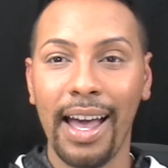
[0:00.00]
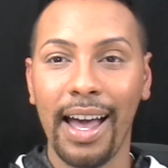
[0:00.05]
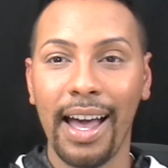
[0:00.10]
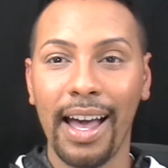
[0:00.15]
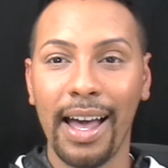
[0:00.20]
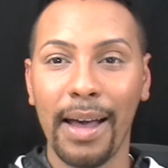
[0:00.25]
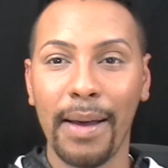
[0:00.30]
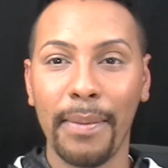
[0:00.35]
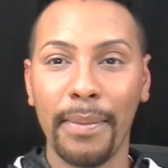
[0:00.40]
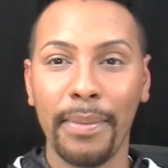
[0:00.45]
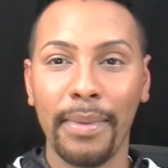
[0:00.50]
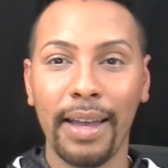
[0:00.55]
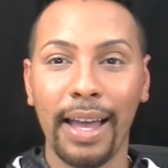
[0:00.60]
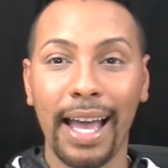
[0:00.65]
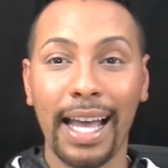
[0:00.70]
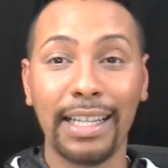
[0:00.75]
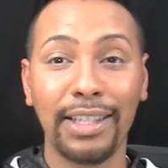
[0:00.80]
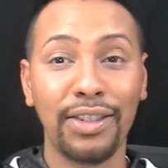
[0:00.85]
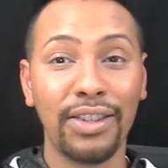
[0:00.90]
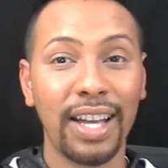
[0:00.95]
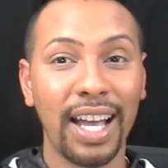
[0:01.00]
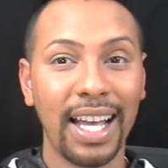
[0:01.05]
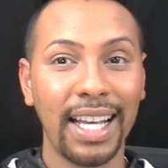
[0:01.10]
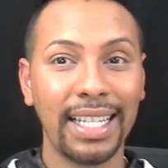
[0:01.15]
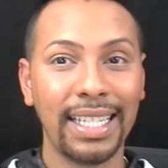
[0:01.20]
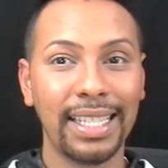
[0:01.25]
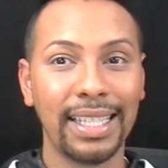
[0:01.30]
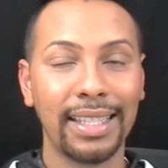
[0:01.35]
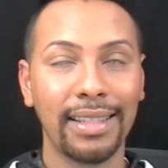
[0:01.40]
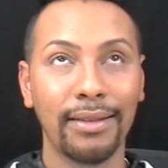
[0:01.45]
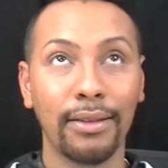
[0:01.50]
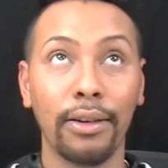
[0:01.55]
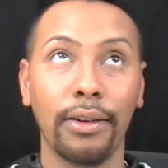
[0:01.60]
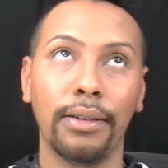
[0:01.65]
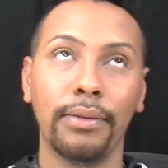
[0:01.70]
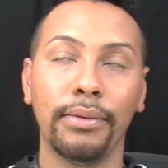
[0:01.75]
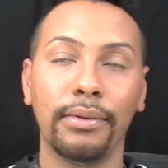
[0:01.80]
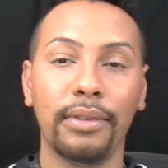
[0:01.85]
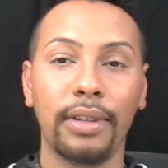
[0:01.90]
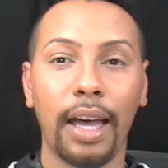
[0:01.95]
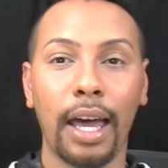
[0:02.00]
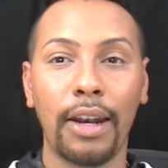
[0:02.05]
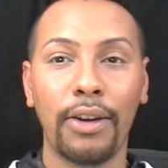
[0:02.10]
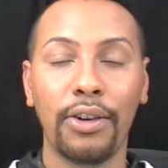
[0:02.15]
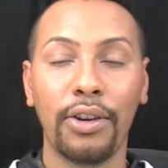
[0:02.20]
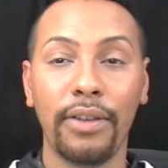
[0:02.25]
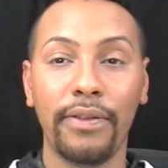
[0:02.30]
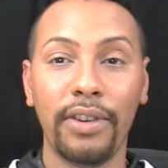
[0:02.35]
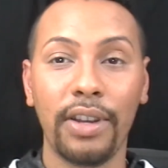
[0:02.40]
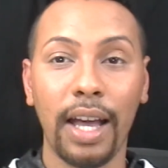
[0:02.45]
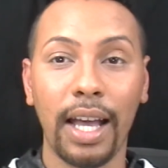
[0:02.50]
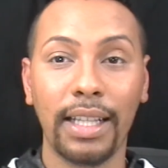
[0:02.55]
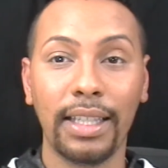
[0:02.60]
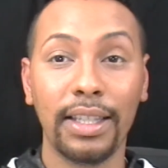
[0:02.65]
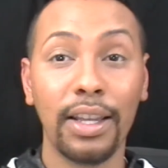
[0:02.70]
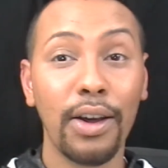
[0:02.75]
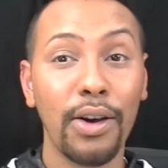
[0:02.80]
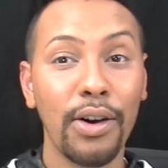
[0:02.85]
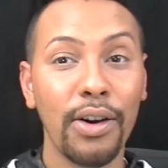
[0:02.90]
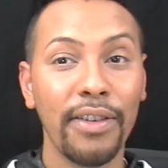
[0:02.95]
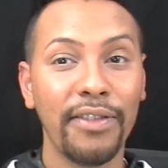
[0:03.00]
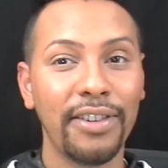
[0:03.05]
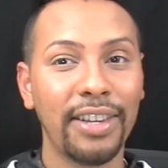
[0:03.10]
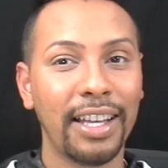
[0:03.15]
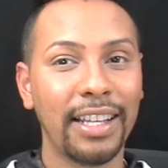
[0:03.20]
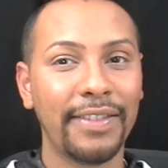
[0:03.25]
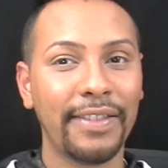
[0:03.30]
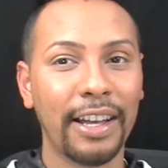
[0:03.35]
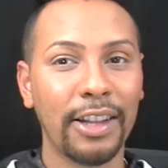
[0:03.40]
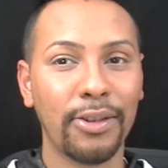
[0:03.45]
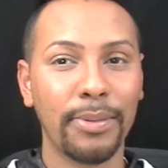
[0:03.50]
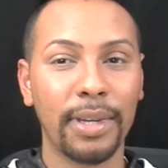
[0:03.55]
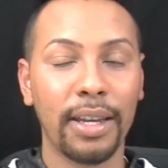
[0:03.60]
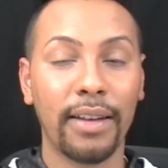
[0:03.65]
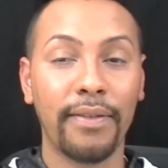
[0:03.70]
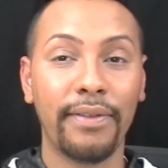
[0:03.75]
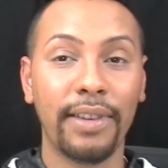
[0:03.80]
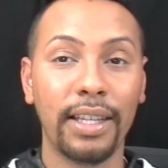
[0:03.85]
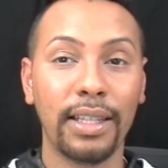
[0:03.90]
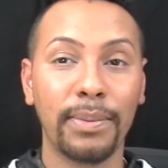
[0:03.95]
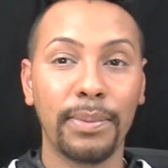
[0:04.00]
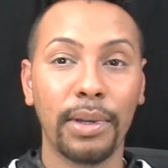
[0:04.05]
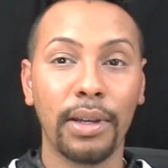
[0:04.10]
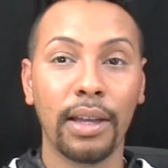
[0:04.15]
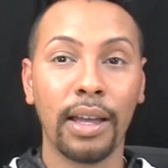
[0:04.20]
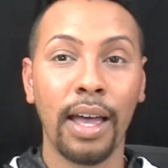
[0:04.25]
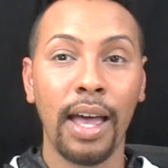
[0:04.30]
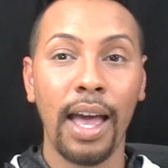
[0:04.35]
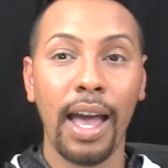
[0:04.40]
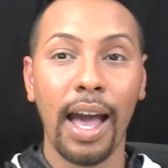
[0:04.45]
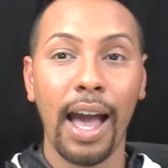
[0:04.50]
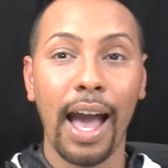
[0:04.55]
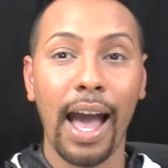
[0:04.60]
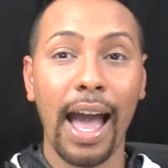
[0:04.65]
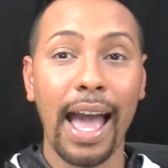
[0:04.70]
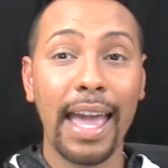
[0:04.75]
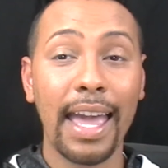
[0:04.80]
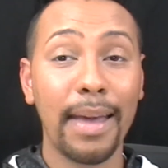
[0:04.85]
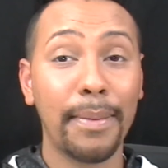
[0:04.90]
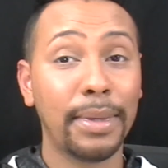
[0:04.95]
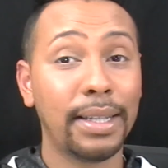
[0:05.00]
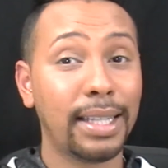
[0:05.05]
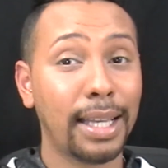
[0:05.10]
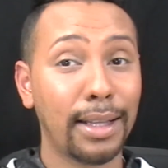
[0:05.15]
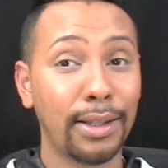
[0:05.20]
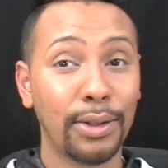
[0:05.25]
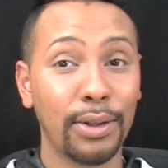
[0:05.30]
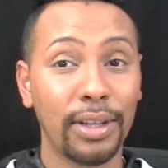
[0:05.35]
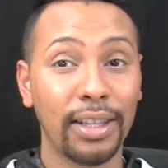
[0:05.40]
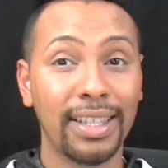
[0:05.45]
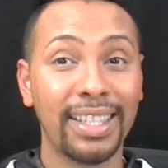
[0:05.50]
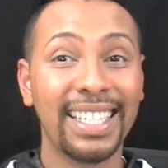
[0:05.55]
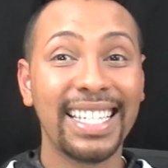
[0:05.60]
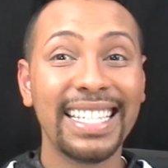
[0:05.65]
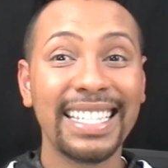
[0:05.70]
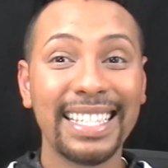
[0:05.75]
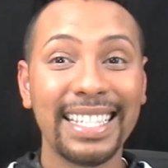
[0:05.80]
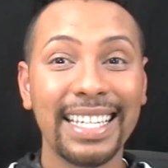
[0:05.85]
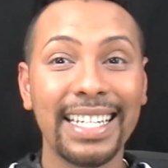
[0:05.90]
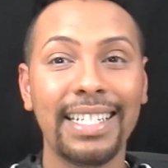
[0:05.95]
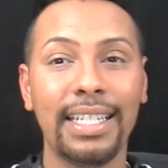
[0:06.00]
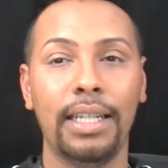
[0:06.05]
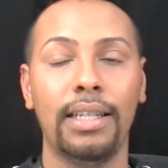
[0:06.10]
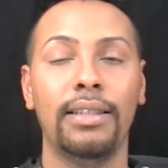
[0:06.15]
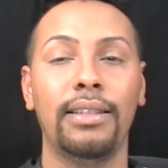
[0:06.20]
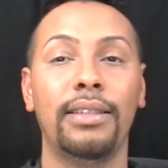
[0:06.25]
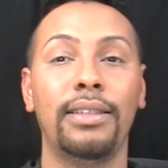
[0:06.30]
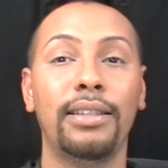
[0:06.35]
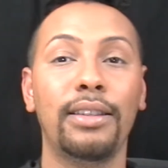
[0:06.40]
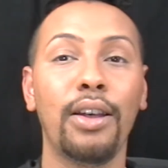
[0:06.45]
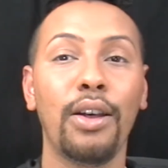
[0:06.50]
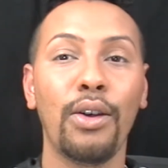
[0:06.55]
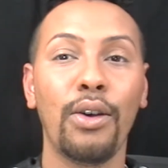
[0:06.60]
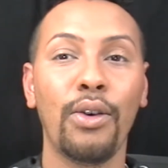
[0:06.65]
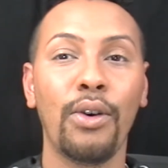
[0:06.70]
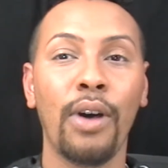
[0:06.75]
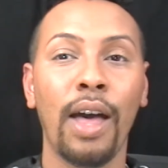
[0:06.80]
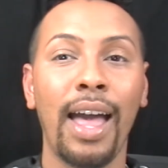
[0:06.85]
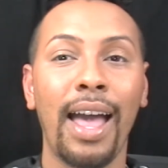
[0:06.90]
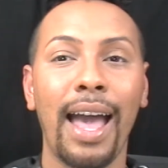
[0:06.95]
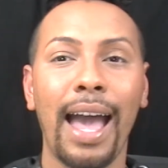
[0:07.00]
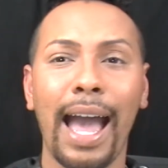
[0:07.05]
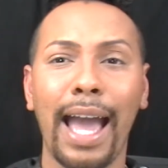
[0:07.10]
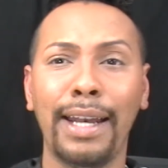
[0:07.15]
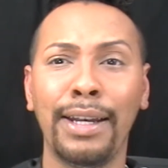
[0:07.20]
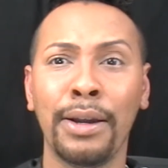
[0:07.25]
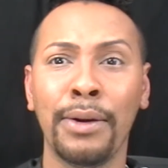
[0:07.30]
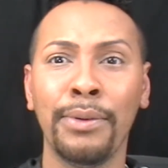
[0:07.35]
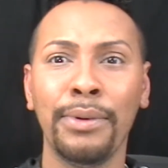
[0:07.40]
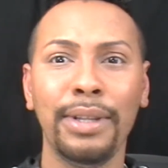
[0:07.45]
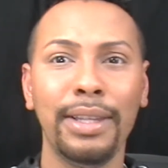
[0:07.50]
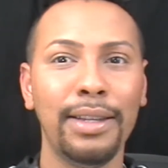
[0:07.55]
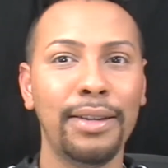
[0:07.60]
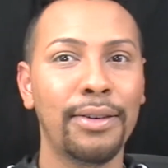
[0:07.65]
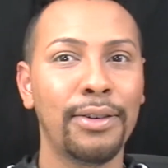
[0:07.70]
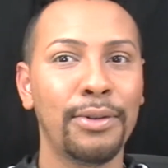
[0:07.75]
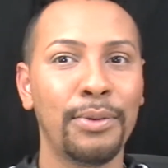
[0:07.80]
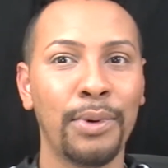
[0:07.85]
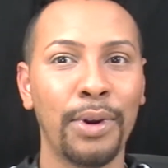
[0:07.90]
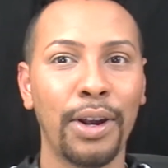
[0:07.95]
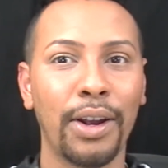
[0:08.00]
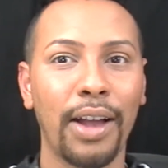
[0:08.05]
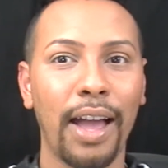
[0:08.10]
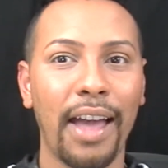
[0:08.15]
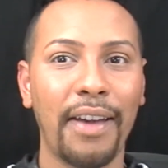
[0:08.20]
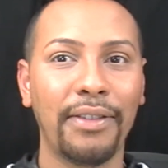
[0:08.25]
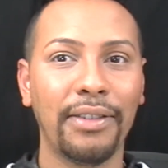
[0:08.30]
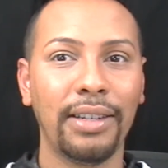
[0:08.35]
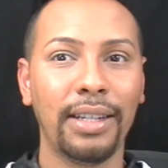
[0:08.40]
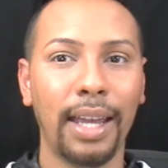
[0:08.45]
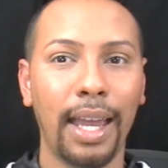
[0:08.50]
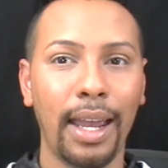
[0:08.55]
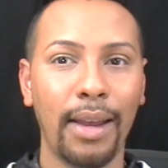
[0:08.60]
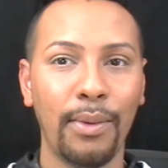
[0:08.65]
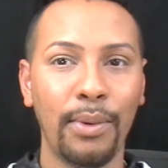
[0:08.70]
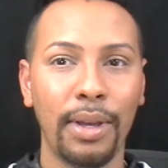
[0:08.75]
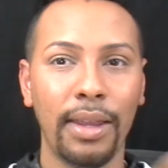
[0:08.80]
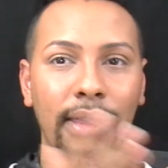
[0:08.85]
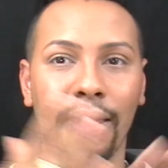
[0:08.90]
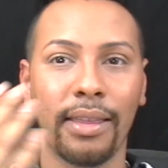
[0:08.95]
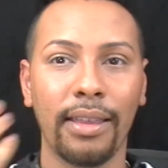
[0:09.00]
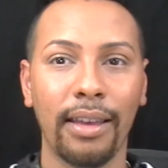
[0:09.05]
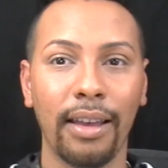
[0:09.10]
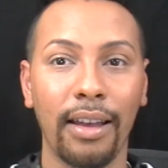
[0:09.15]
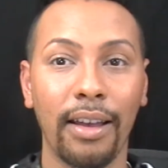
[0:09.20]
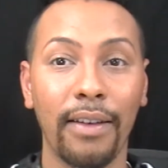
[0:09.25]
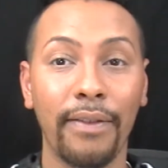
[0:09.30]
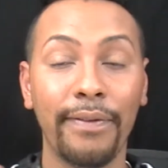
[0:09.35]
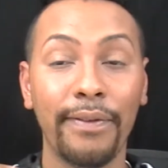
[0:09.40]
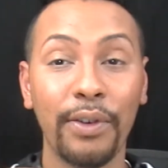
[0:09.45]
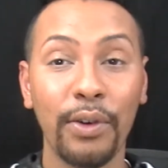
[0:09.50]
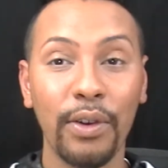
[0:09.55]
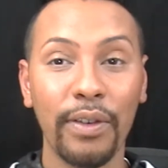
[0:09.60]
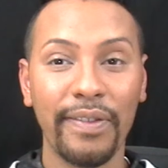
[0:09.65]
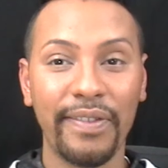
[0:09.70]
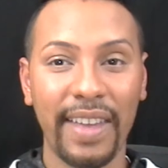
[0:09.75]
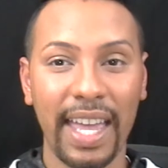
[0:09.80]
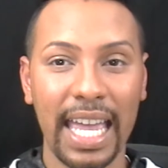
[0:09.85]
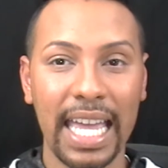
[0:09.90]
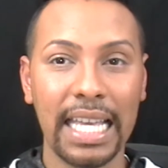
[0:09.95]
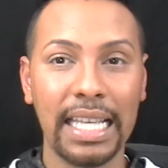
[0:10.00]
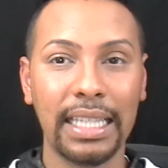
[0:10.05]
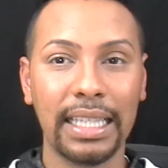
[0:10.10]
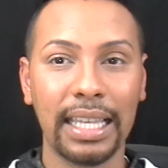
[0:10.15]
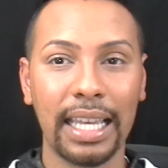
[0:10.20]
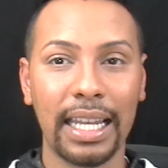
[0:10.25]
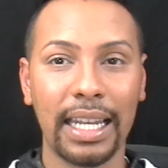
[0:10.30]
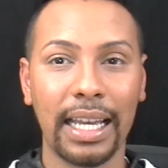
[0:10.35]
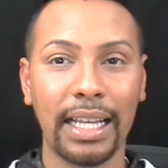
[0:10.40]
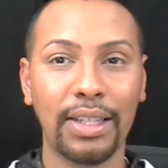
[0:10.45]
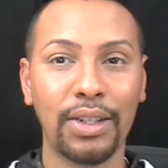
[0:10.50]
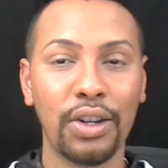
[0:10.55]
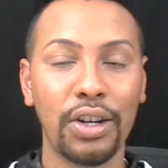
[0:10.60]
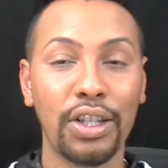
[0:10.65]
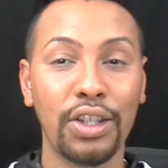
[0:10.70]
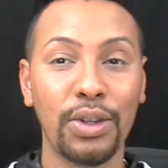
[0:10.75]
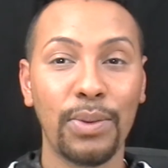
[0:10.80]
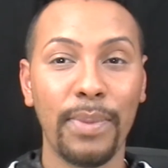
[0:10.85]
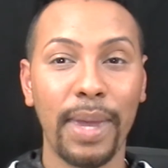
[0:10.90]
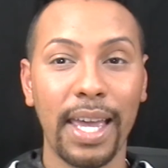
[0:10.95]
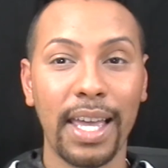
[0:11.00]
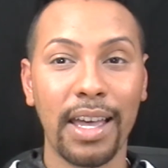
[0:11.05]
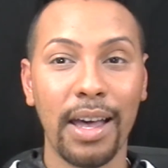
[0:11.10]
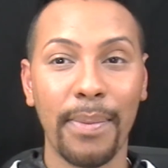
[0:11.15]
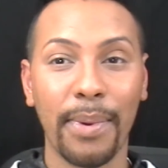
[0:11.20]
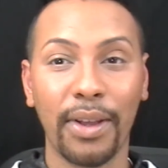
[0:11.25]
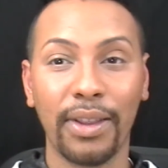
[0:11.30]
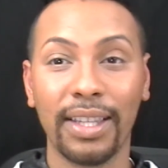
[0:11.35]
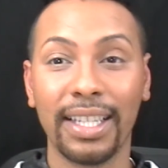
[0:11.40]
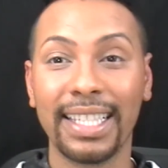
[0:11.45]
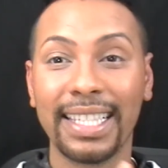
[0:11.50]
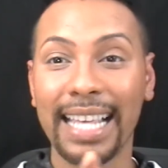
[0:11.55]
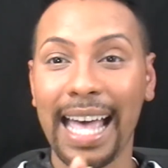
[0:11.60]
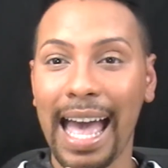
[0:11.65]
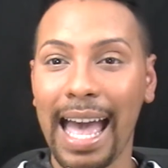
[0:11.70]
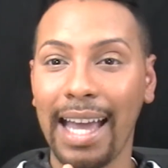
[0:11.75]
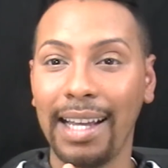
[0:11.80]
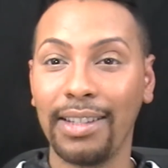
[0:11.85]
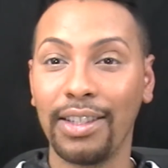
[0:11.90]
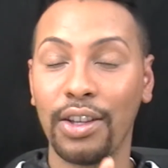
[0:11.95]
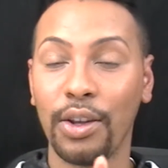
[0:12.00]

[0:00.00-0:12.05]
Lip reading: As you guys, or I don't know if you guys know or if you guys follow me on Facebook, I am a dental assistant, so I don't really go to work every day with full face, and I sort of do makeup on the side.